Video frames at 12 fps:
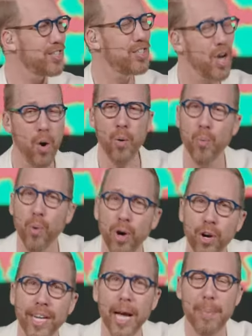Don't
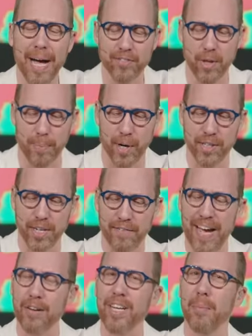worry about the burden of
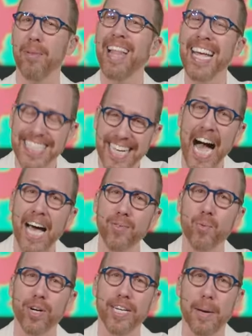outcome. Let
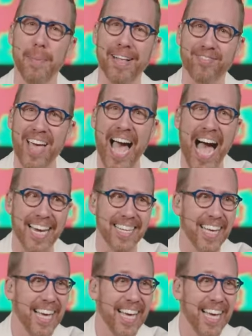God worry about that.